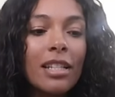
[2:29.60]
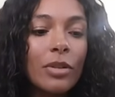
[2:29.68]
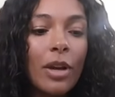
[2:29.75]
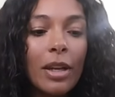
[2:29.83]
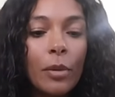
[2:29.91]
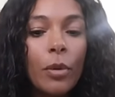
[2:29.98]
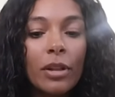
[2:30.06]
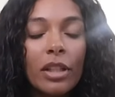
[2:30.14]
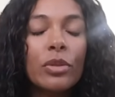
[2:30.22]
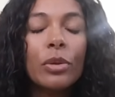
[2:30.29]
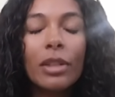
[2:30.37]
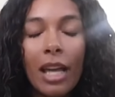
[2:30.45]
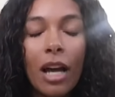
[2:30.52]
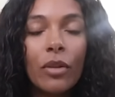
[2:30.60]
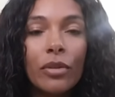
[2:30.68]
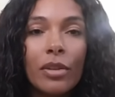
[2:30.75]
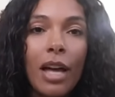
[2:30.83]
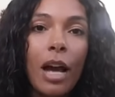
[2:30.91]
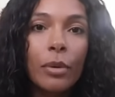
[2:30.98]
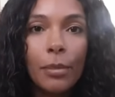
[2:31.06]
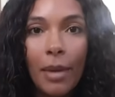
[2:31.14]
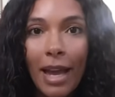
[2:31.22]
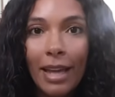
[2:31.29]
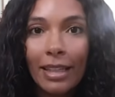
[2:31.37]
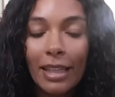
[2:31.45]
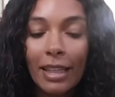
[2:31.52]
So I wanted to account for that when
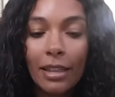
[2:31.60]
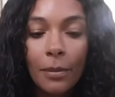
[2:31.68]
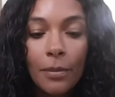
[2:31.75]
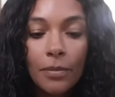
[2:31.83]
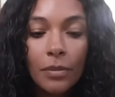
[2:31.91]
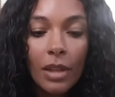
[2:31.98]
packing.